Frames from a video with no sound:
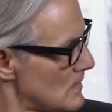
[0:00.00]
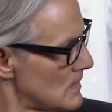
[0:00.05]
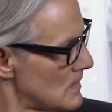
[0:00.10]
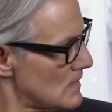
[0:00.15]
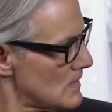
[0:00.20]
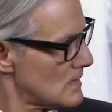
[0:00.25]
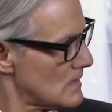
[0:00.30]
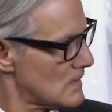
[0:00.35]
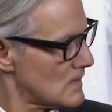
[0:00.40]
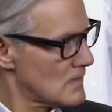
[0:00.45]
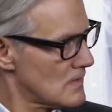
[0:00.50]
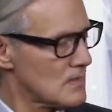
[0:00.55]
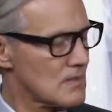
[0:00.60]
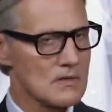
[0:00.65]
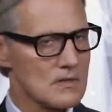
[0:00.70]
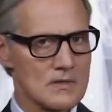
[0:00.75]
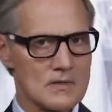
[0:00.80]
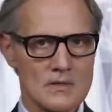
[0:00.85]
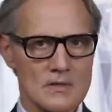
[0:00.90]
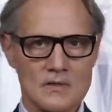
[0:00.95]

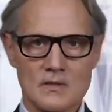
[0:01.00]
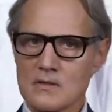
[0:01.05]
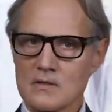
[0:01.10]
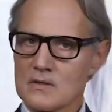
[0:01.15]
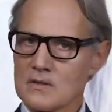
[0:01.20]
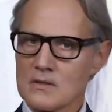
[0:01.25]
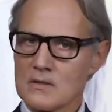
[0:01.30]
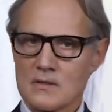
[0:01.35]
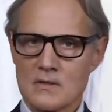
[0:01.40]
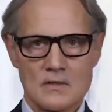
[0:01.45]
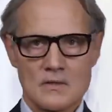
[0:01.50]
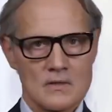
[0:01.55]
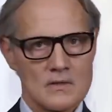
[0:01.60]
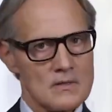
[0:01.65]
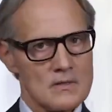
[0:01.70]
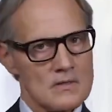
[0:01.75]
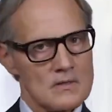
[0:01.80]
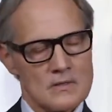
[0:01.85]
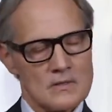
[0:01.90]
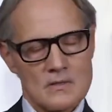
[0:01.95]

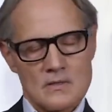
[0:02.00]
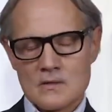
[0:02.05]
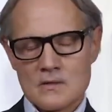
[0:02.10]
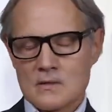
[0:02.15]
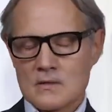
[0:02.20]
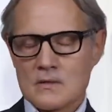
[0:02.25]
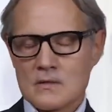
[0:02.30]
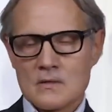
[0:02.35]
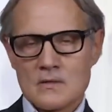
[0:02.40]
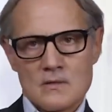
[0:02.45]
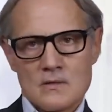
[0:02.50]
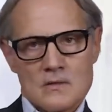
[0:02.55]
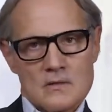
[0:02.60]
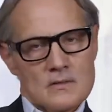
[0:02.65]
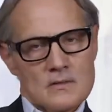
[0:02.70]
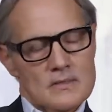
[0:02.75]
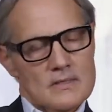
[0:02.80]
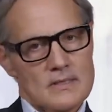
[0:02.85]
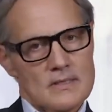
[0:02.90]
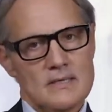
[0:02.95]

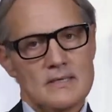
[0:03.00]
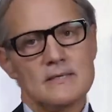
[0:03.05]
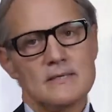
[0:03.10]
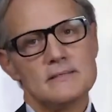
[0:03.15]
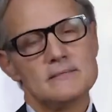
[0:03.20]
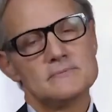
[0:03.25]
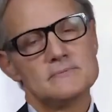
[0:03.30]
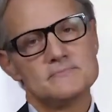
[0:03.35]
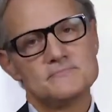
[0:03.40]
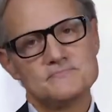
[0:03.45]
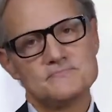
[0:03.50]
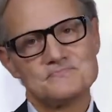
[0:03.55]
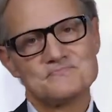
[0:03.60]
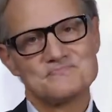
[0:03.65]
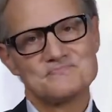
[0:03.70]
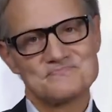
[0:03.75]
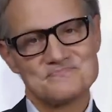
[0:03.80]
The person shown says nothing.